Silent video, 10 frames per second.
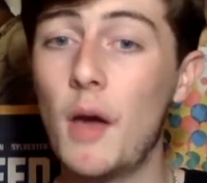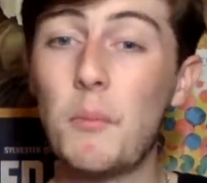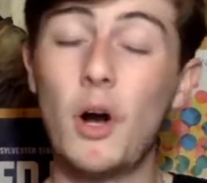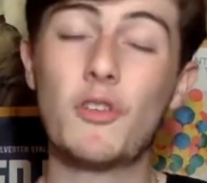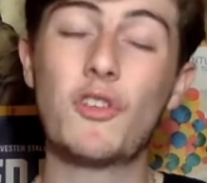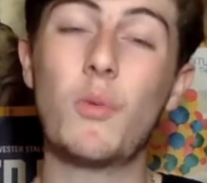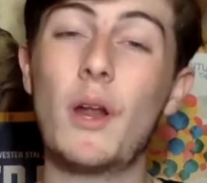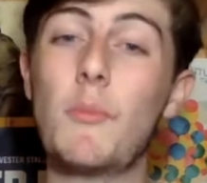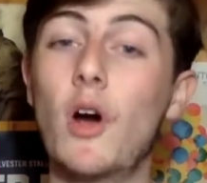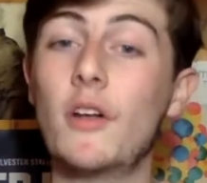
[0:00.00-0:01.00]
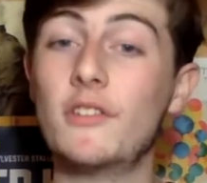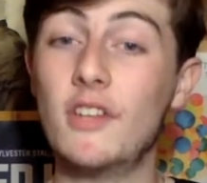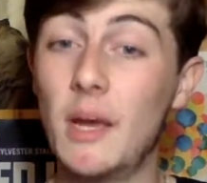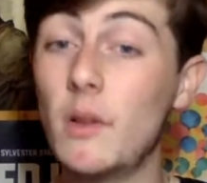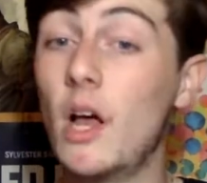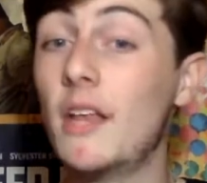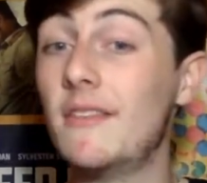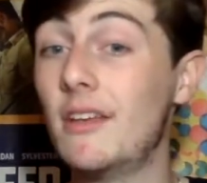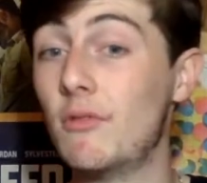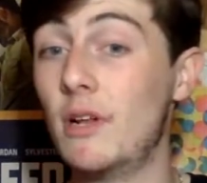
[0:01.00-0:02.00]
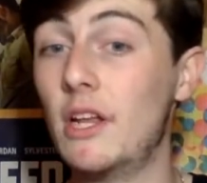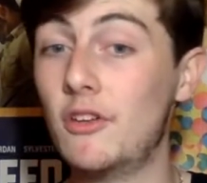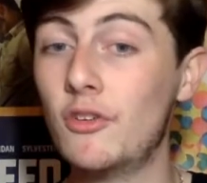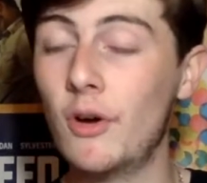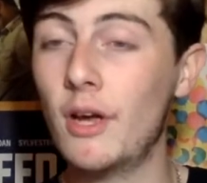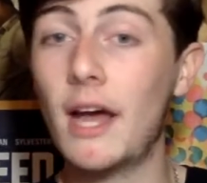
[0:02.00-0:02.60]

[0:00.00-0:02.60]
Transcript: but just what he brought to the table, I did really enjoy.